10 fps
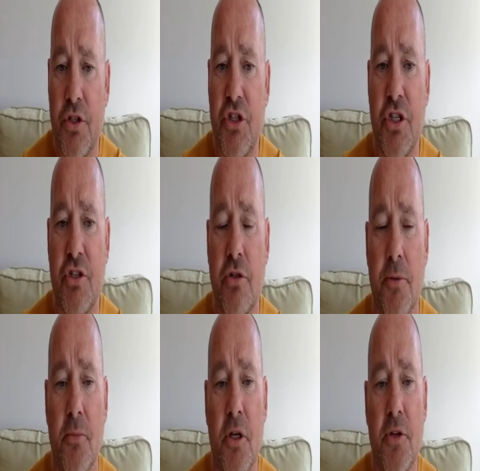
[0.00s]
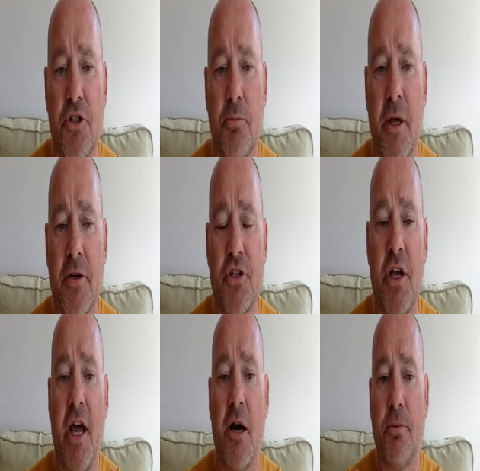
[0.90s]
of the system to be able to
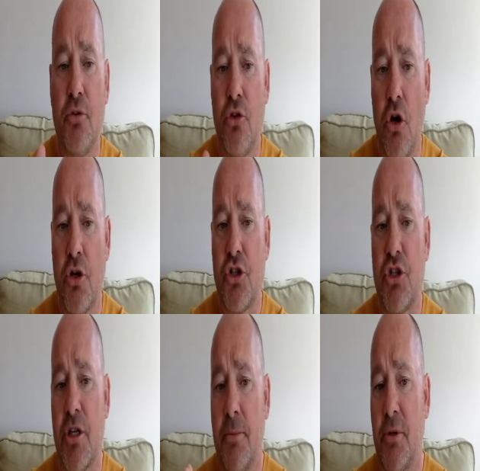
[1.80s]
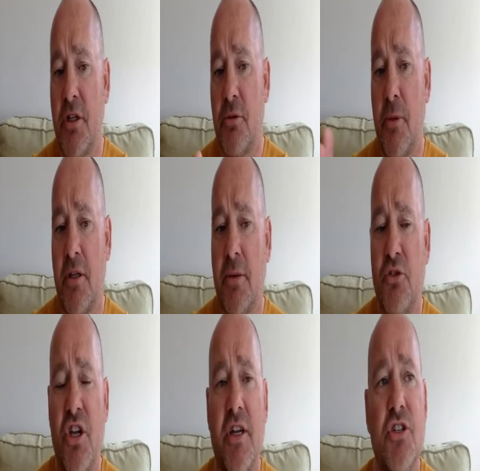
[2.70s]
help and nurture somebody to make them
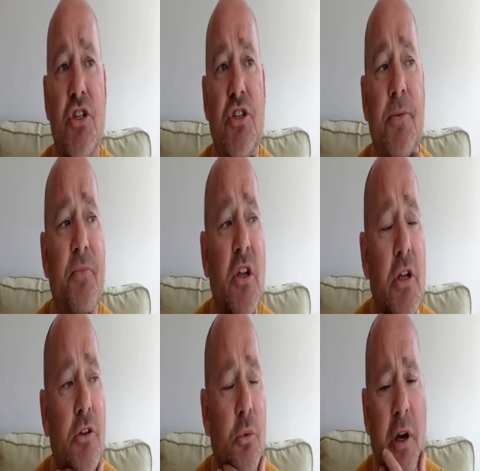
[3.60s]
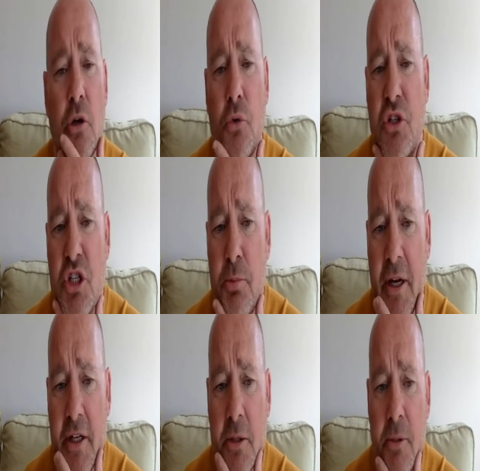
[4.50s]
changes. The way I always
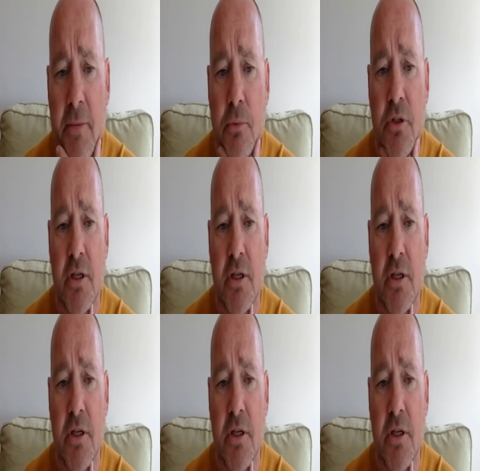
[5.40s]
explain it to people,